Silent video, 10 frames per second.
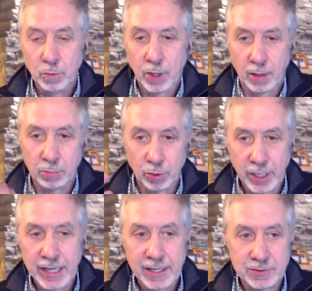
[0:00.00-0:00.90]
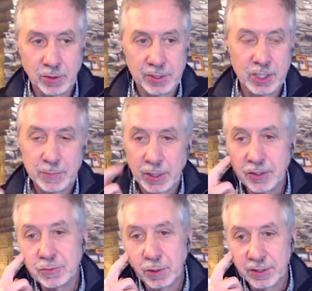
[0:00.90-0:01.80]
our brain has only
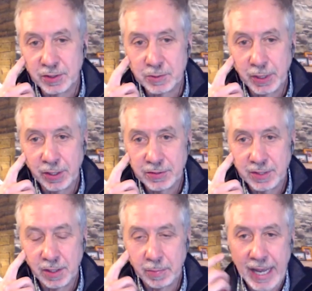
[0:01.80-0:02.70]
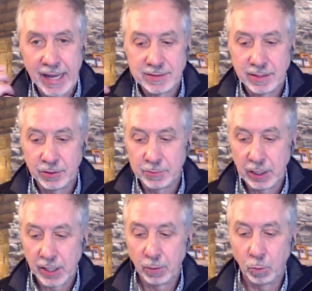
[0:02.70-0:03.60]
experienced what it's experienced in the past. There's been
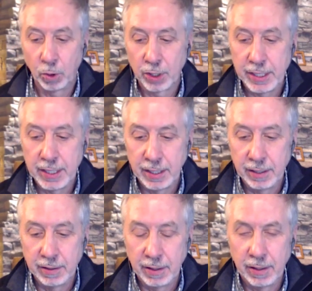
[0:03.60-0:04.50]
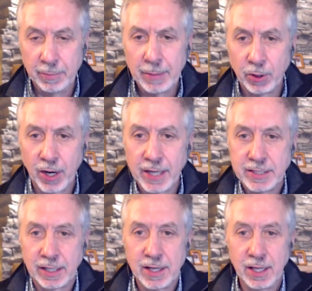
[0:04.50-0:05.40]
a lot of work in um, MRI
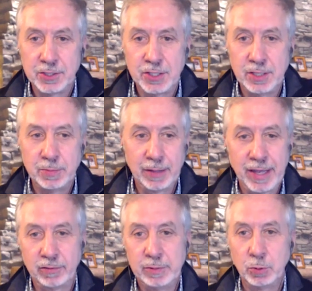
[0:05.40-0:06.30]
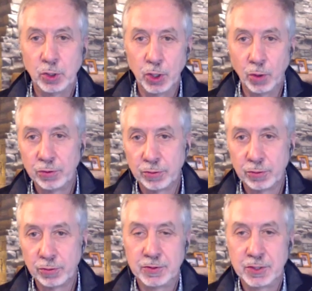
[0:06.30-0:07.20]
technology by having people go through
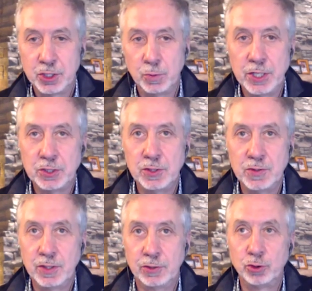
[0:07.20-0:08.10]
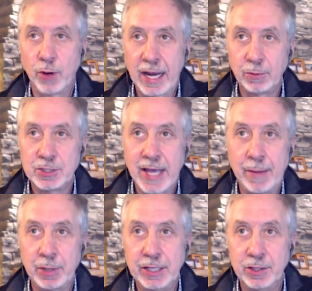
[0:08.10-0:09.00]
certain situations and track what's
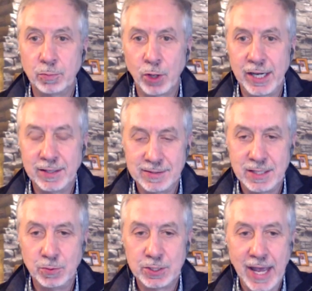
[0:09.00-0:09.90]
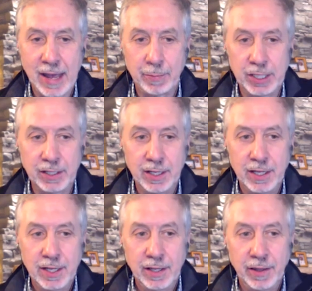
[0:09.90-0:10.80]
happening in their brain and see what's happening.
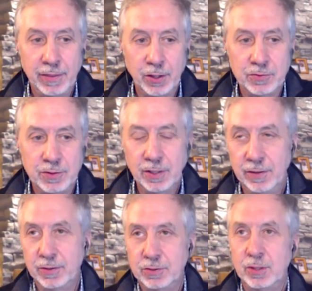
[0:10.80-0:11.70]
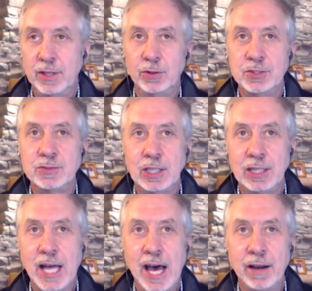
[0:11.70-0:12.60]
There's there's there's just a
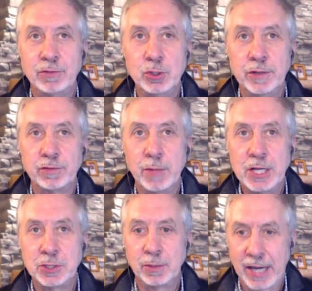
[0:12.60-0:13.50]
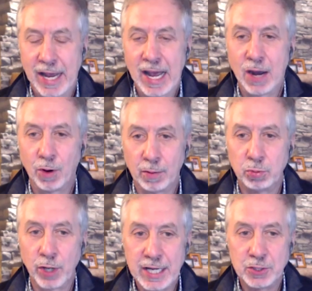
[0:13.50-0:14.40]
lot of new information about how our
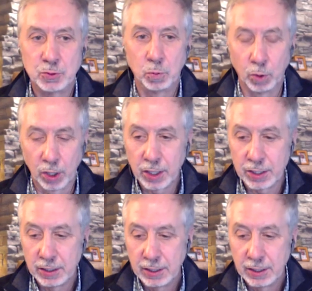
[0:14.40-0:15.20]
brains work